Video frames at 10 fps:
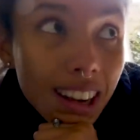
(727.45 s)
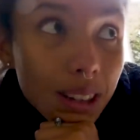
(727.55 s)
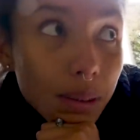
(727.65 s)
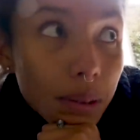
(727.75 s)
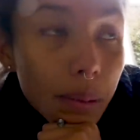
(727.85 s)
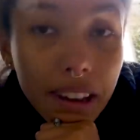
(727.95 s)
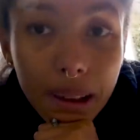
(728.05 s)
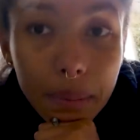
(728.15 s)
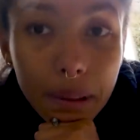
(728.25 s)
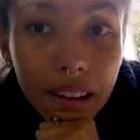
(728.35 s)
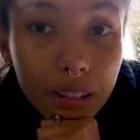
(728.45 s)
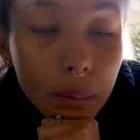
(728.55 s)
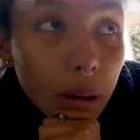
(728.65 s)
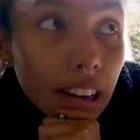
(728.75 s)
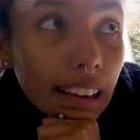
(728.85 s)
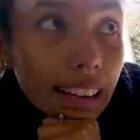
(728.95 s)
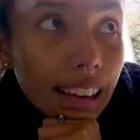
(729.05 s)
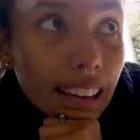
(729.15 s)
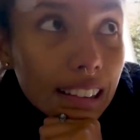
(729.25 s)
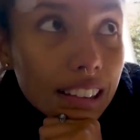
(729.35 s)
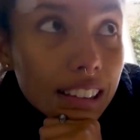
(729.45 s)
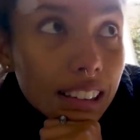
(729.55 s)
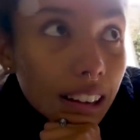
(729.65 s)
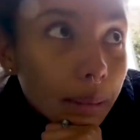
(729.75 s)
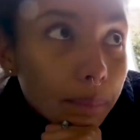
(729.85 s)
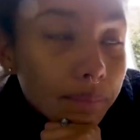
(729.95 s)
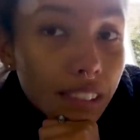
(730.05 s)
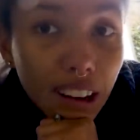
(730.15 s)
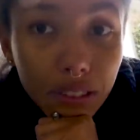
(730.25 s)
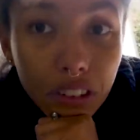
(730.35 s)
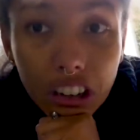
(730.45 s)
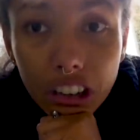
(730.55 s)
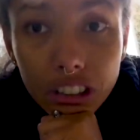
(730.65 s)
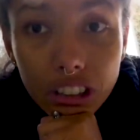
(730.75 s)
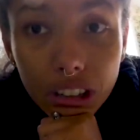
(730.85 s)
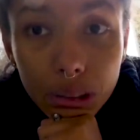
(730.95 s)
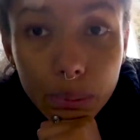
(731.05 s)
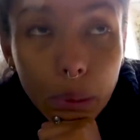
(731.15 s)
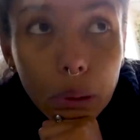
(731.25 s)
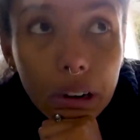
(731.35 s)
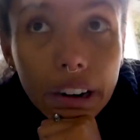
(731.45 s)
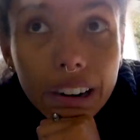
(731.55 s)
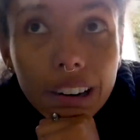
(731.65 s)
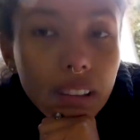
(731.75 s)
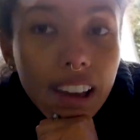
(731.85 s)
Just want to wake up every morning and get footage and explore.